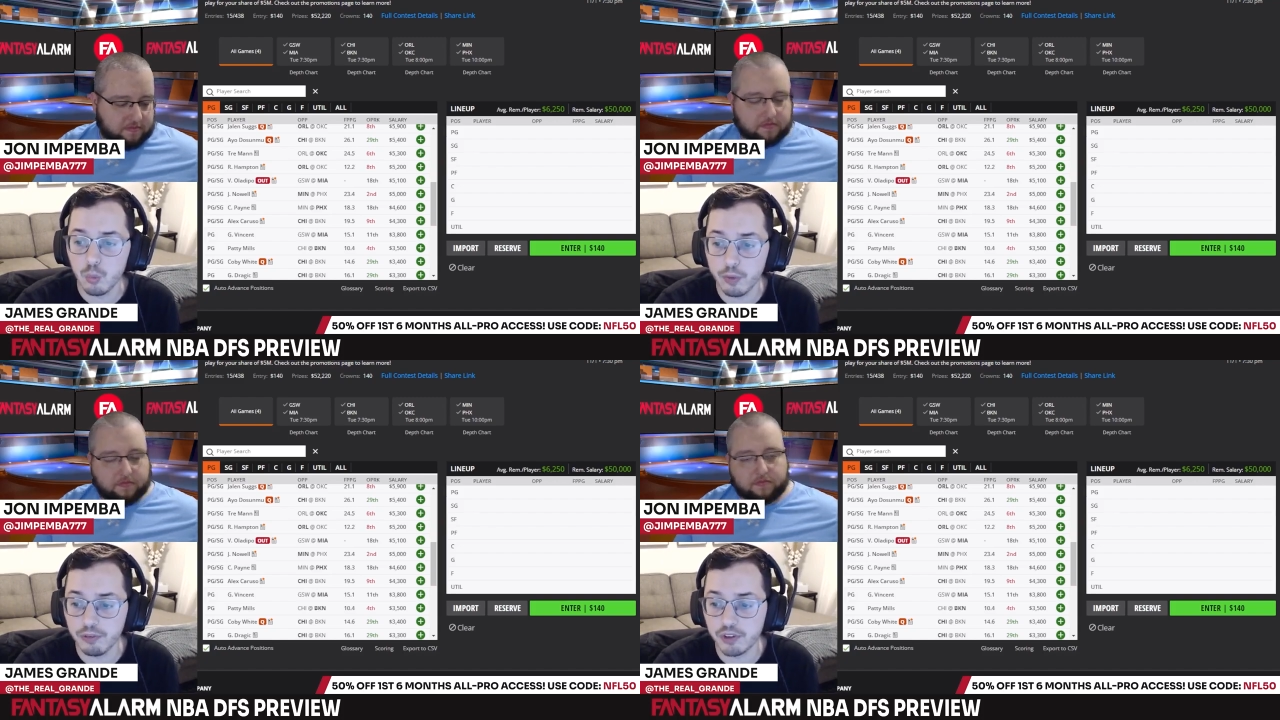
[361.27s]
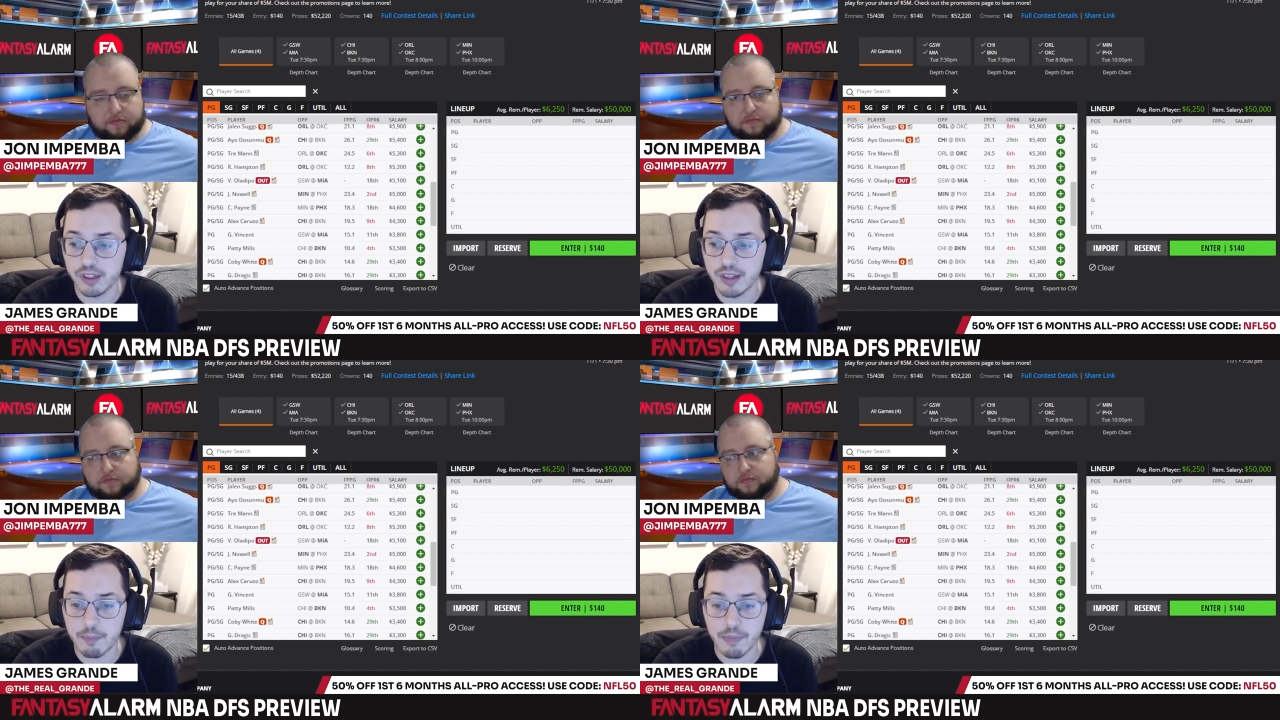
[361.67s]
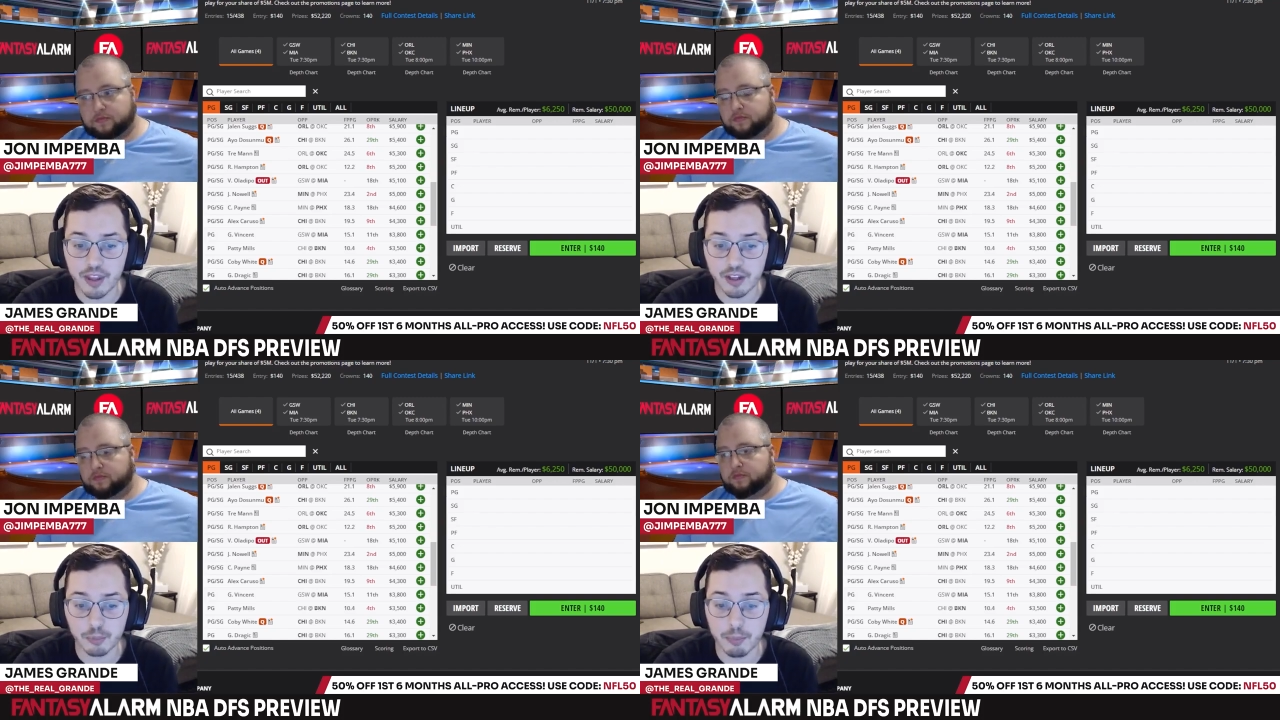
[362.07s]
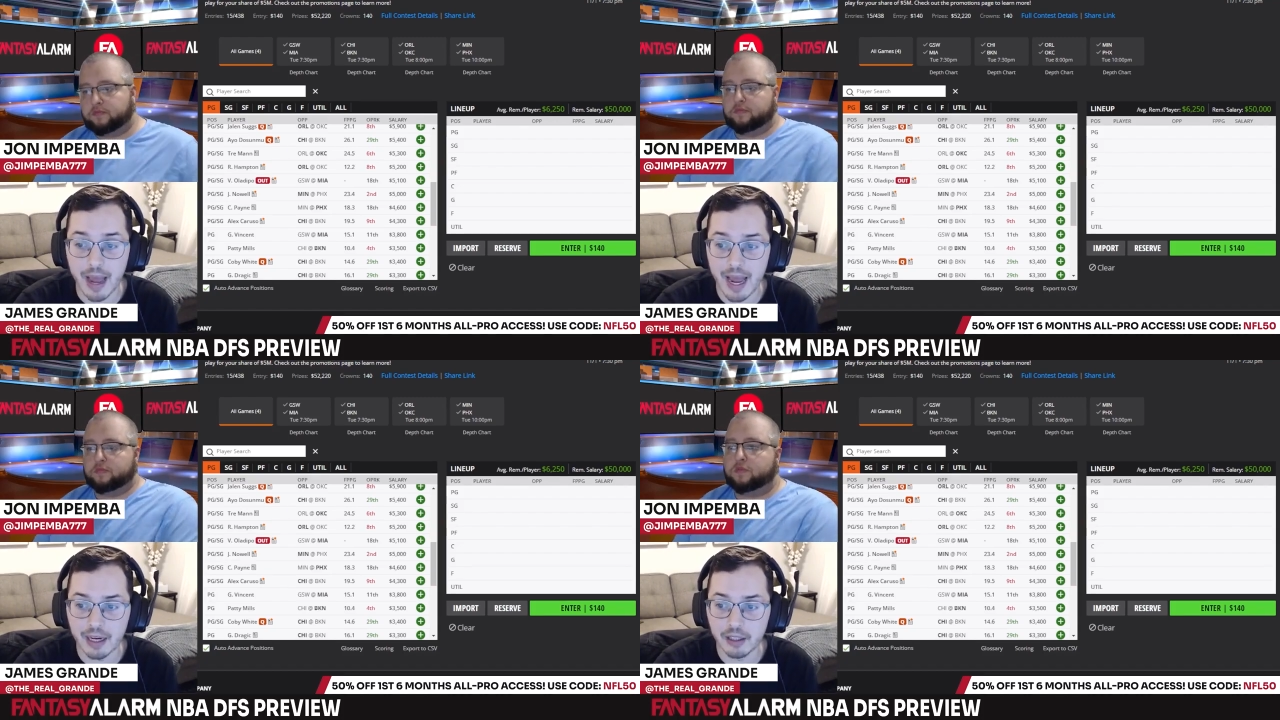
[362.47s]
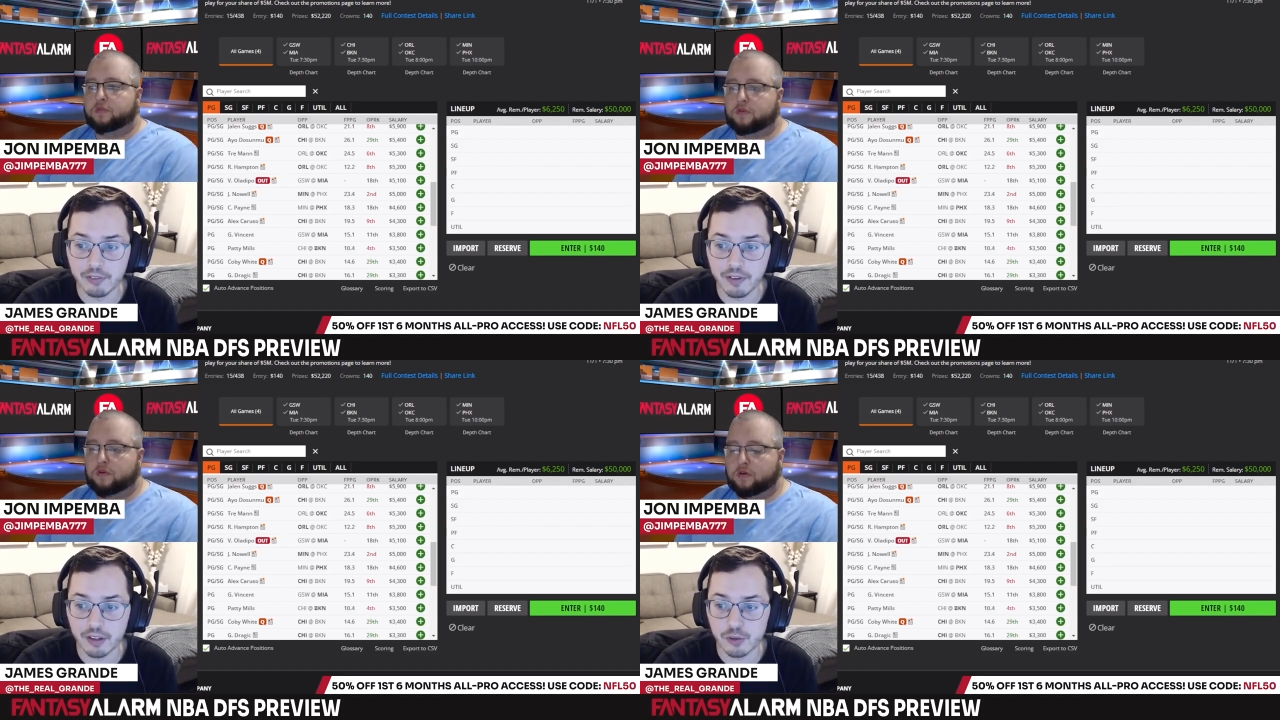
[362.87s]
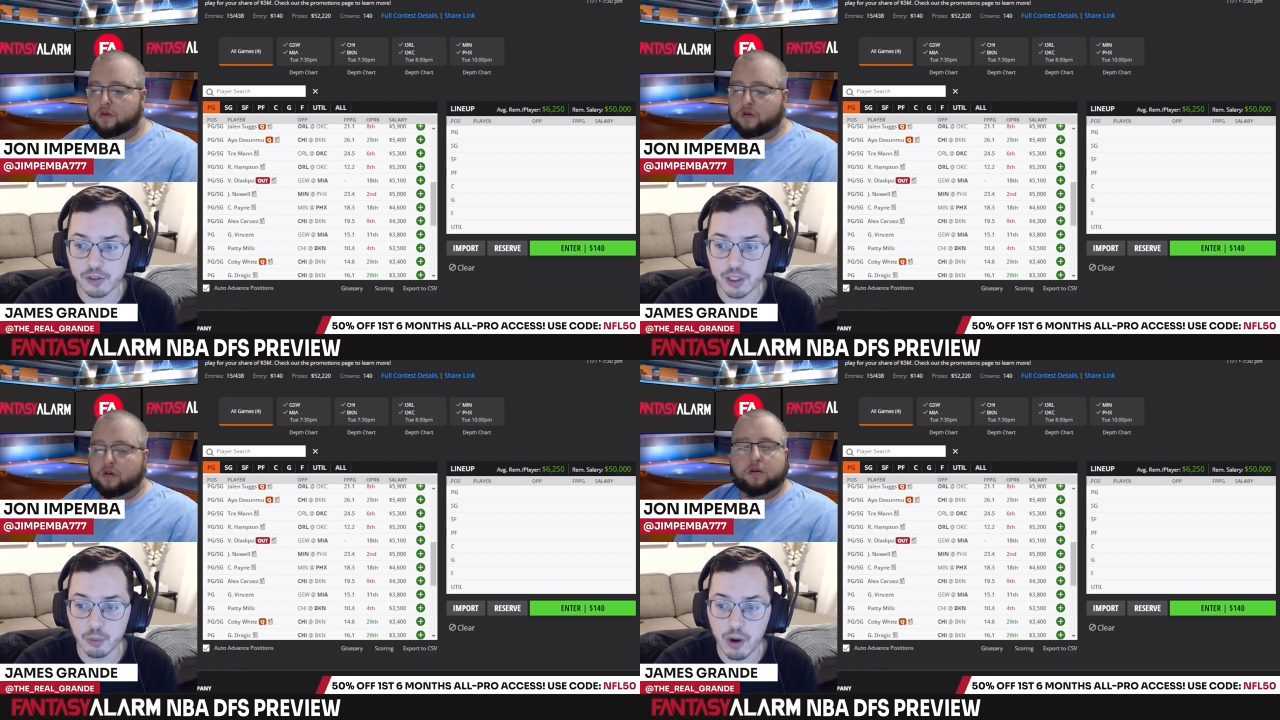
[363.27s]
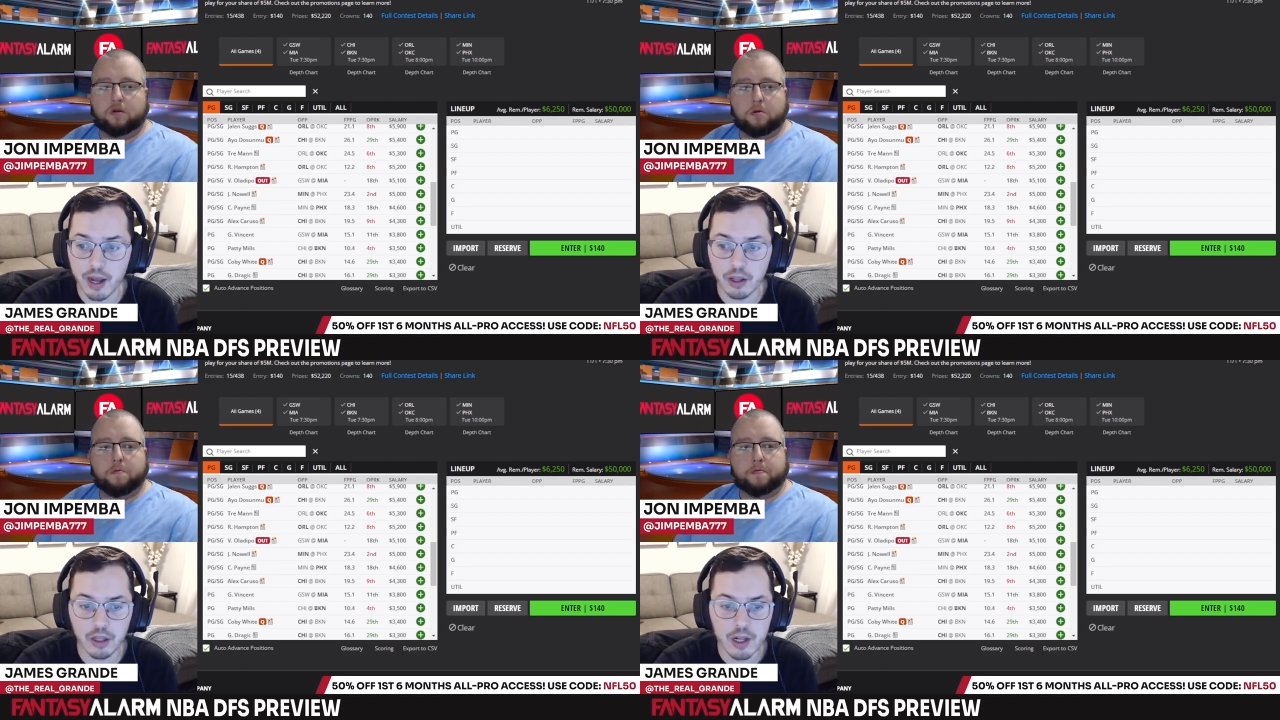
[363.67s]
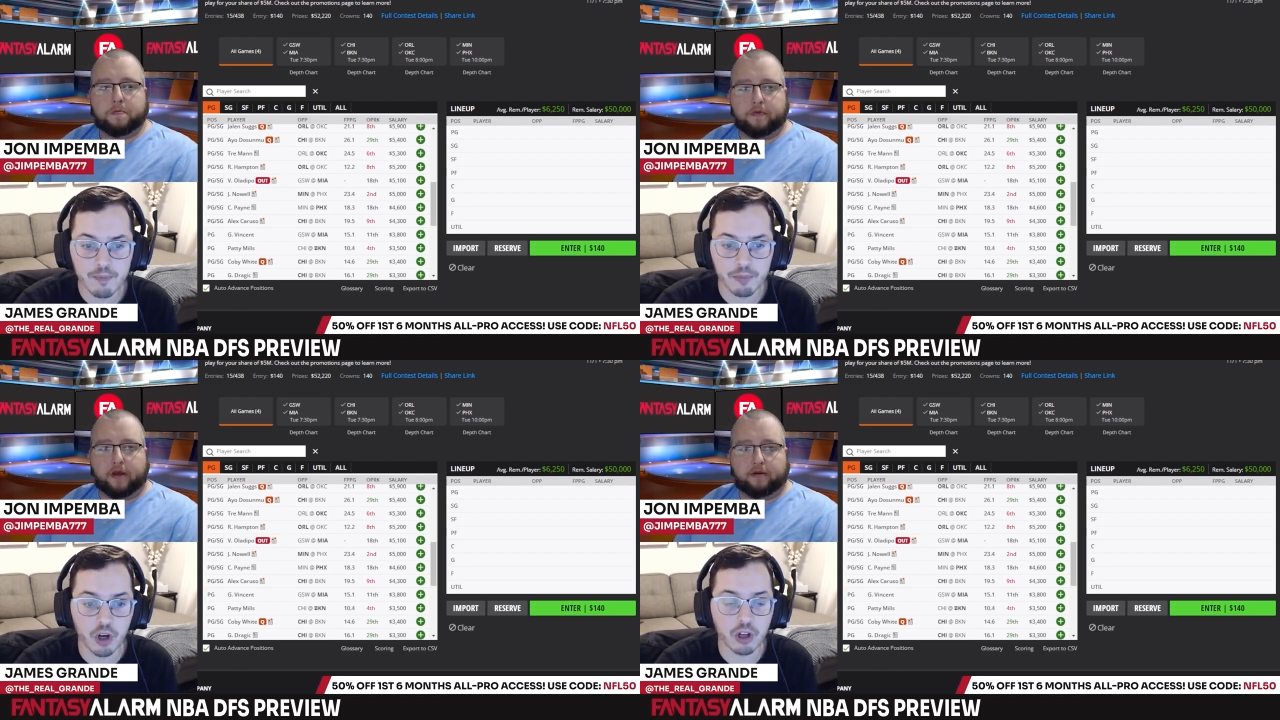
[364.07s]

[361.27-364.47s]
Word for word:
Speaker 1: we've seen them this bad defensively in a while. Yeah. They're